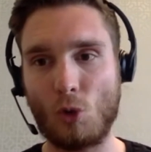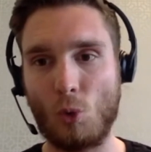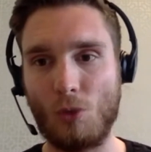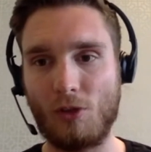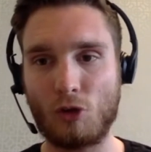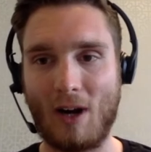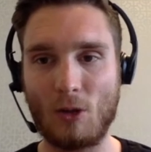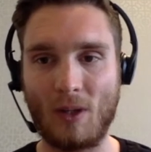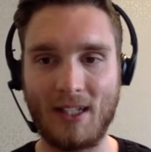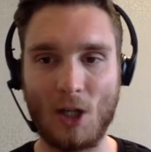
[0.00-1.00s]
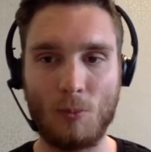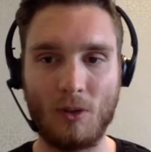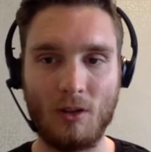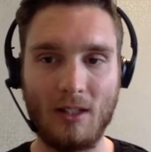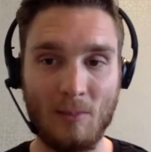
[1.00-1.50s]
tools to track when they
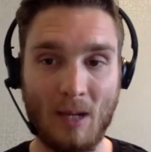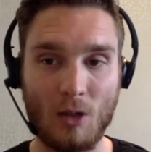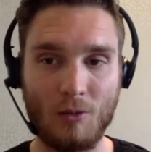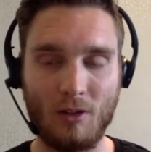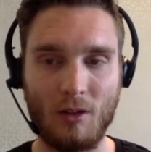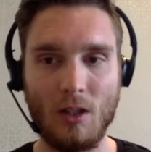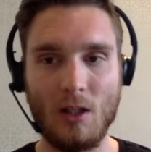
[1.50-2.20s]
open emails and